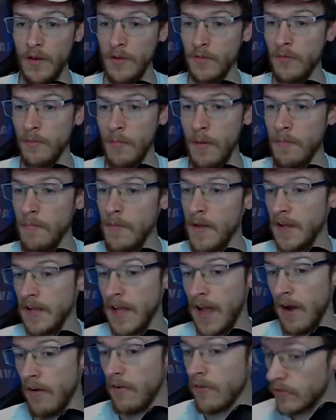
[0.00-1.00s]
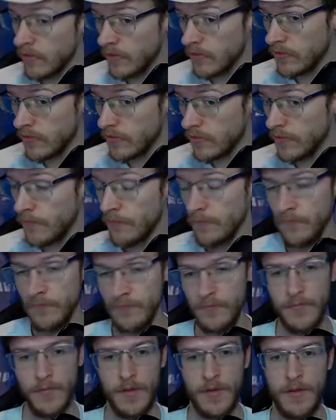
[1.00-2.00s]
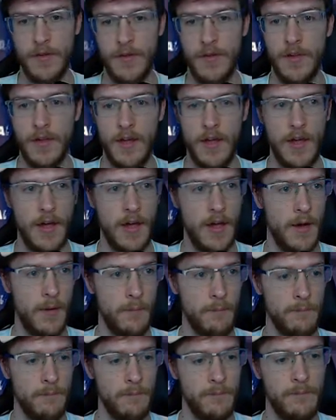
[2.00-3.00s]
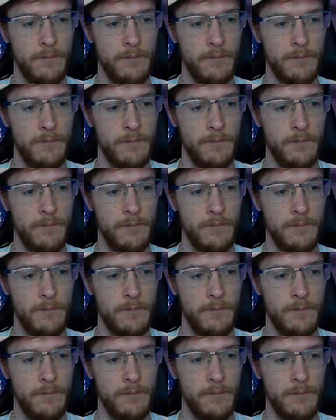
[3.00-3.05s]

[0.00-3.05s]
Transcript: for my main characters. Um,